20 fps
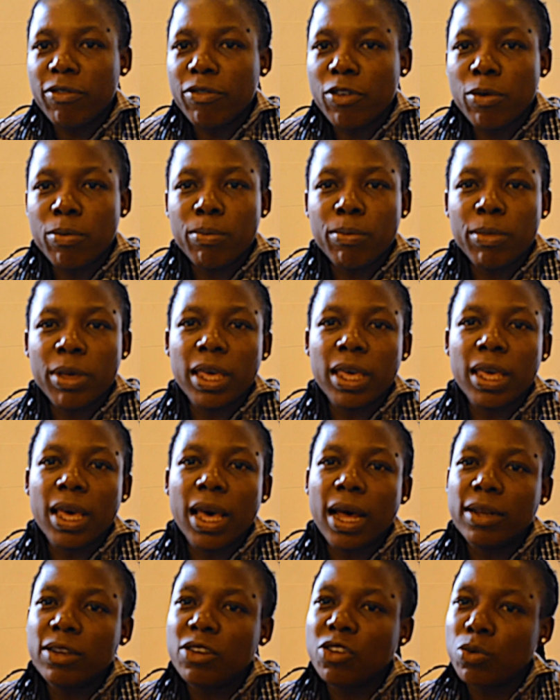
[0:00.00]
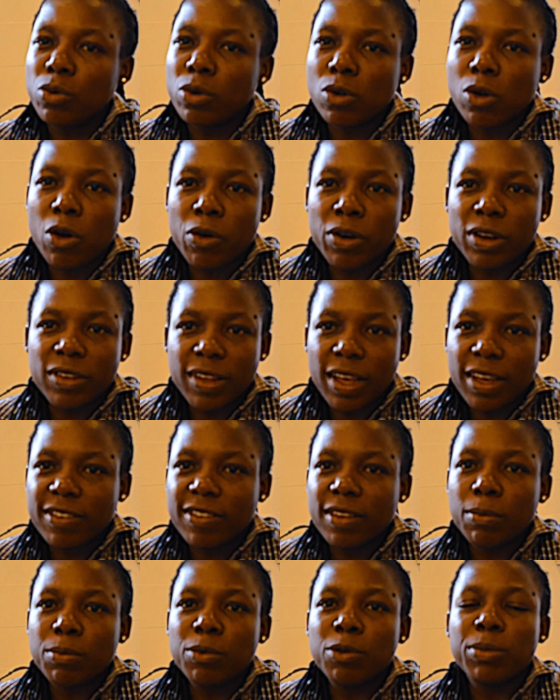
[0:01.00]
from me, and she will always
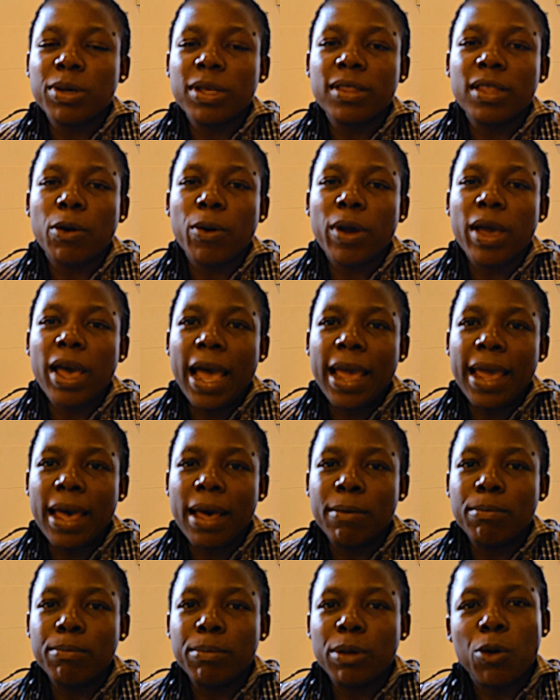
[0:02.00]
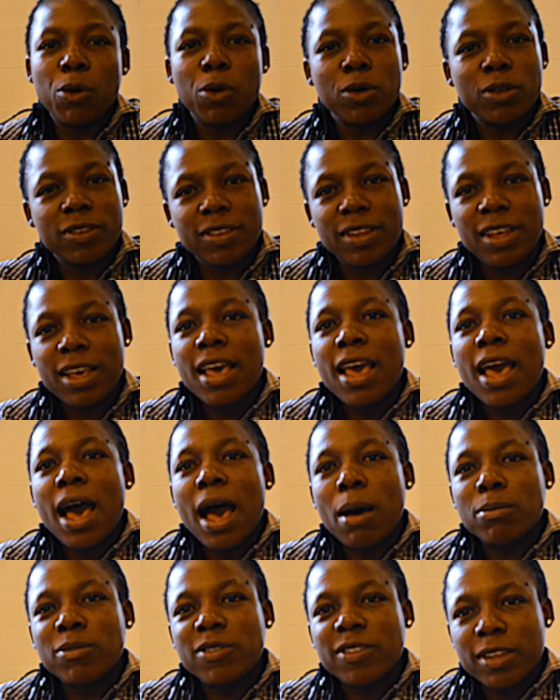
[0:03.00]
accept me the way I am because
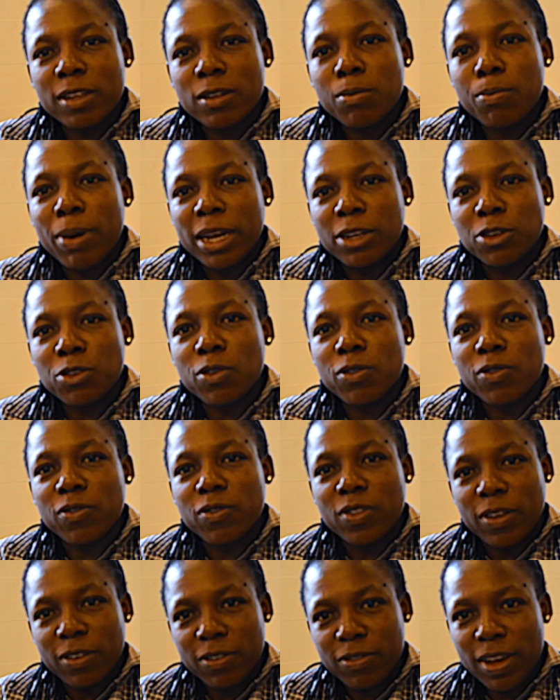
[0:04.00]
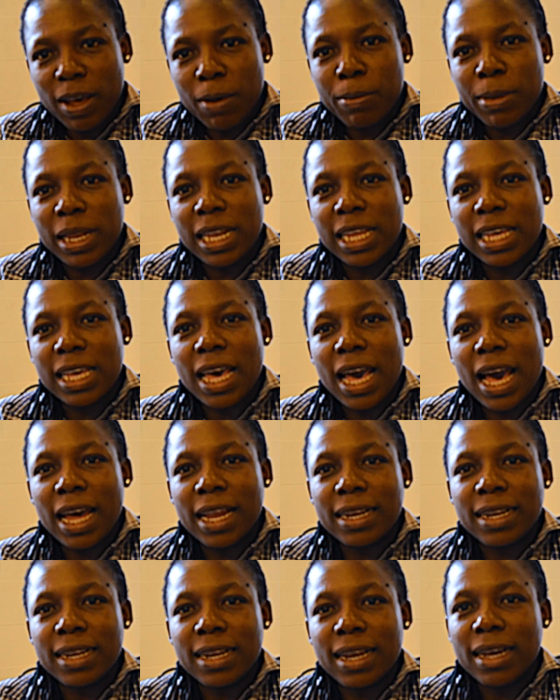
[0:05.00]
I'm still part of the family,
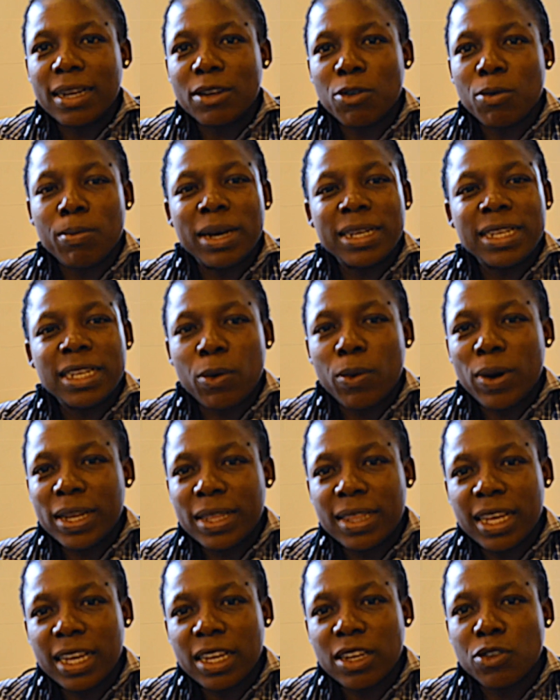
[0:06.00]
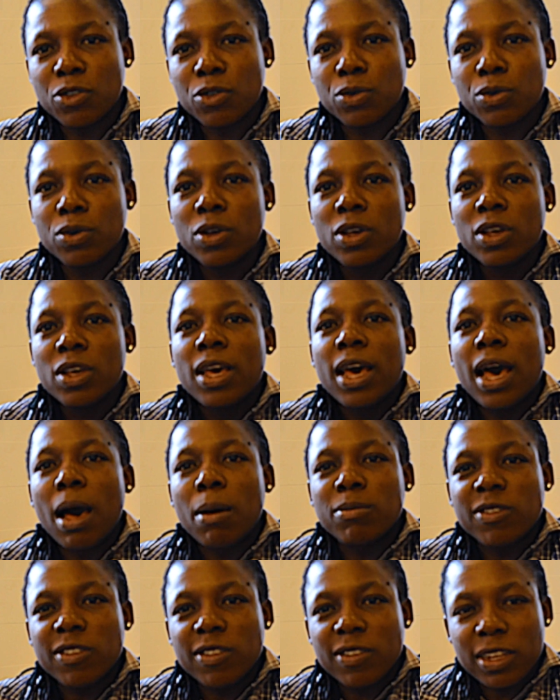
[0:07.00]
and no matter what they do,
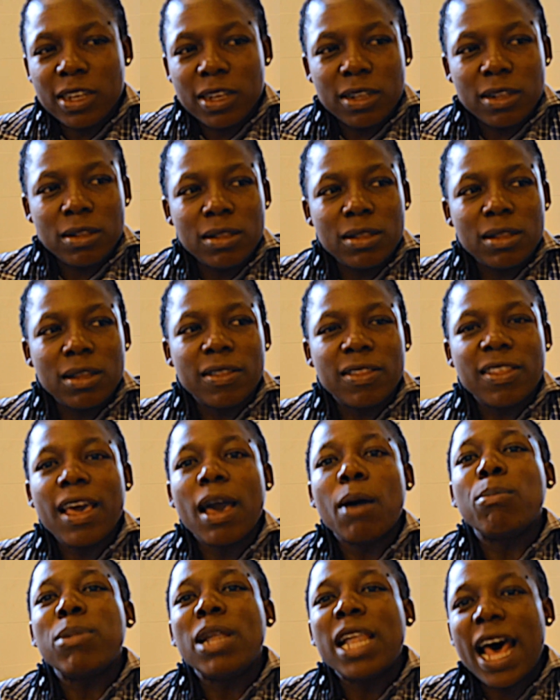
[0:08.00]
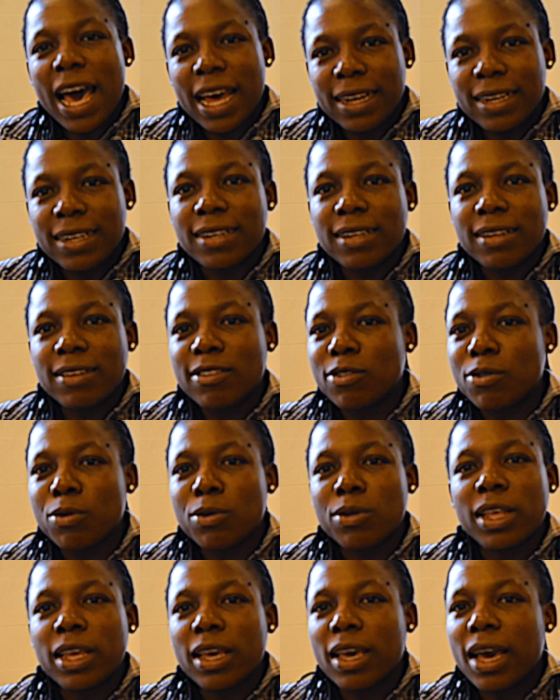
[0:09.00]
I'm still their blood. So